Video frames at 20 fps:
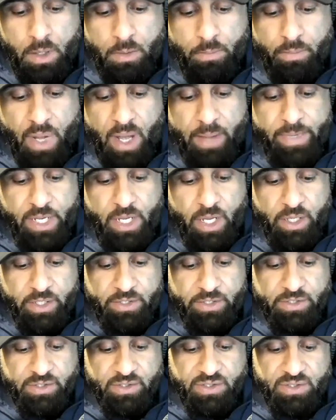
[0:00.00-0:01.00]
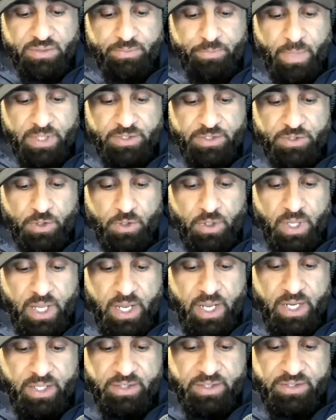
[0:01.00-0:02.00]
Bobby Guns, Muscle
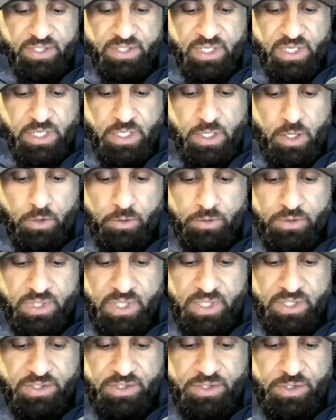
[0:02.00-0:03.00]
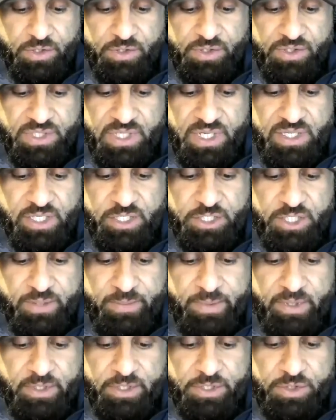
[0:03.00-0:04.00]
Inc. CEO, says, do you see the gym
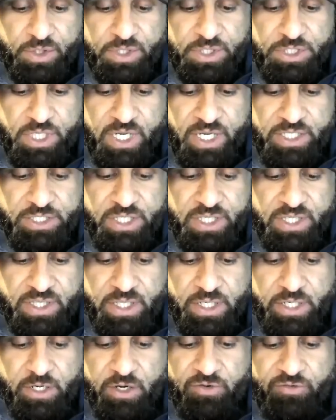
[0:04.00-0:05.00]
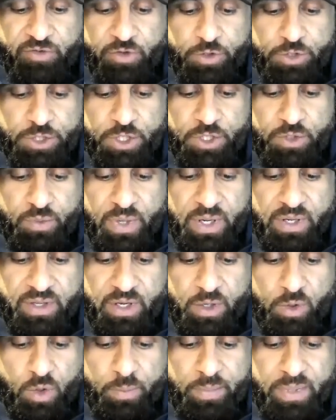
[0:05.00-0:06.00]
industry changing in the near future, where
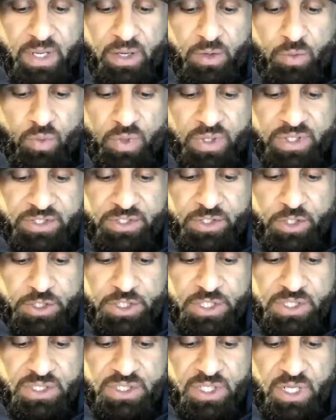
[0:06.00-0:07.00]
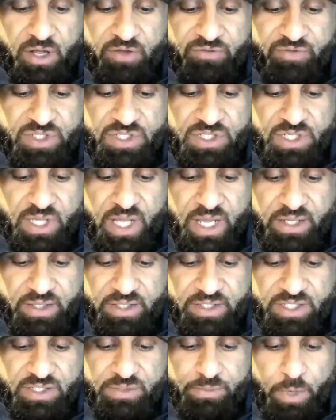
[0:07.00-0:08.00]
there will be resurgence of slightly
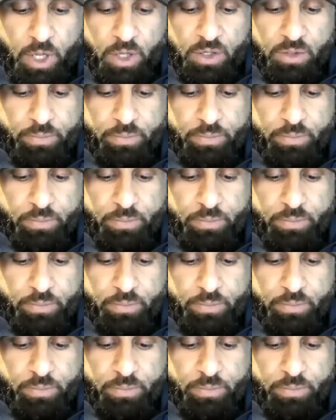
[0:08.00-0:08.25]
smaller